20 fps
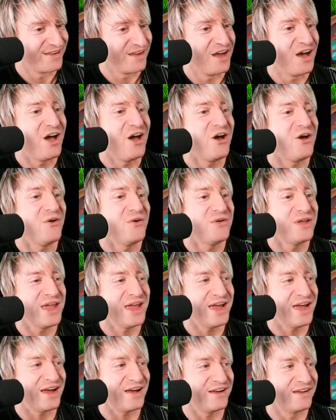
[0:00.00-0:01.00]
Oh
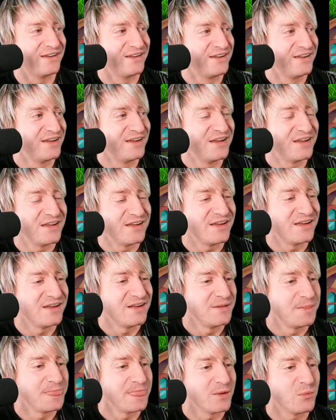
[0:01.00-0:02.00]
yeah.
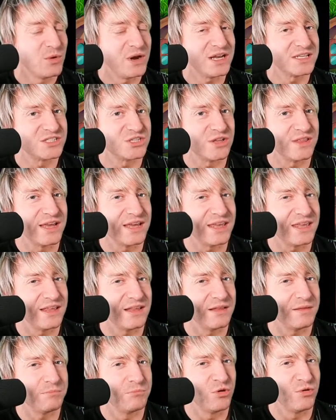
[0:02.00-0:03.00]
When I saw that
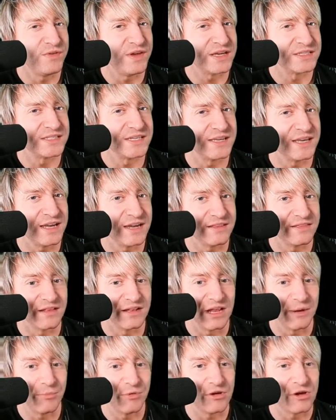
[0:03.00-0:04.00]
movie as a kid, the
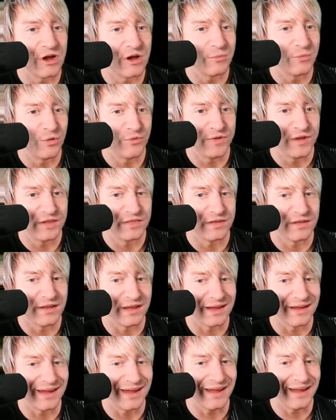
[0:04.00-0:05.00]
Leprechaun movie in the
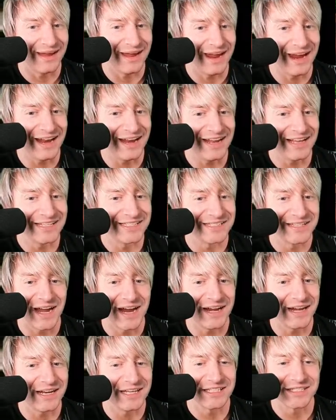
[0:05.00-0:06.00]
like 80s,
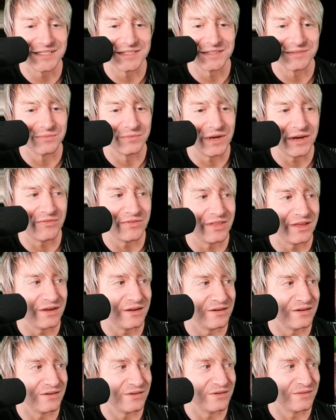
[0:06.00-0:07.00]
90s, whenever
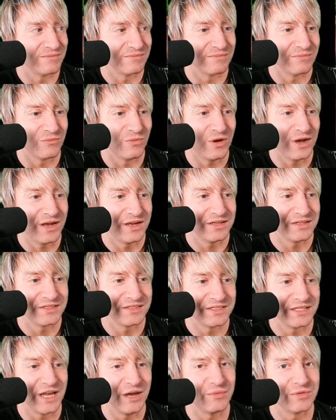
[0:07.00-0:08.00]
that
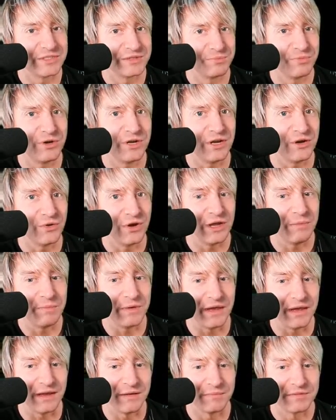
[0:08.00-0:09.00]
was, it was pretty
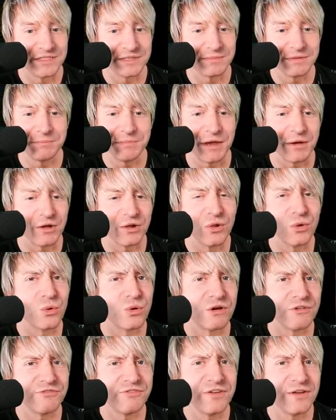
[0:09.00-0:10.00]
creepy. Something about
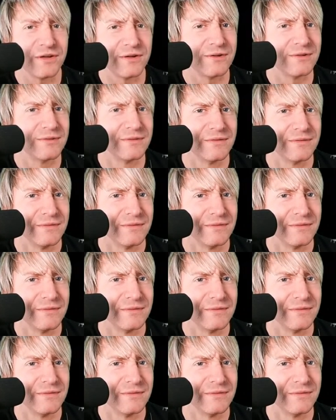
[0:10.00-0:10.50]
chlorophyll.